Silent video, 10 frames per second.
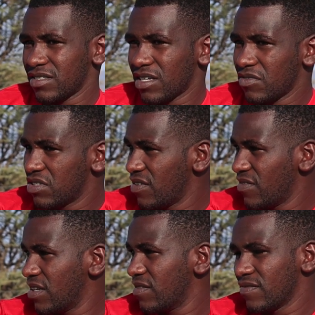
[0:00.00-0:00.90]
it's around
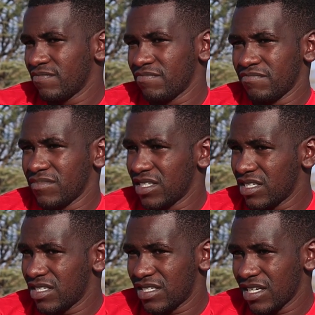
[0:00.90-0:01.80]
seven.
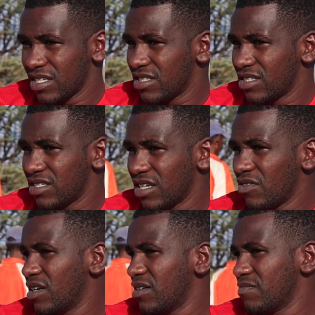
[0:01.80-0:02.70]
Just take his
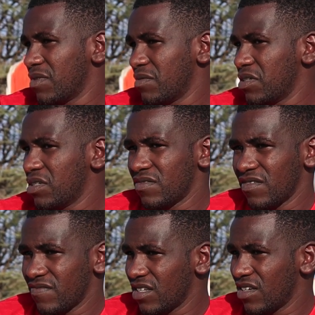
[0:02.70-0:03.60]
shower, mm-hmm. maybe,
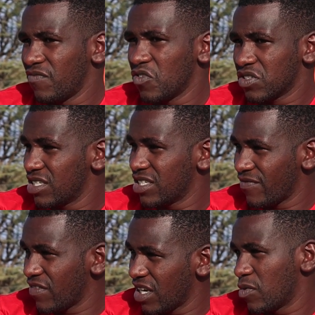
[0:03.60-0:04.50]
if water is
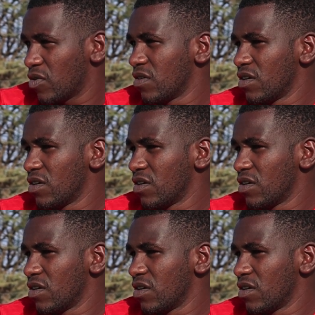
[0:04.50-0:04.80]
available.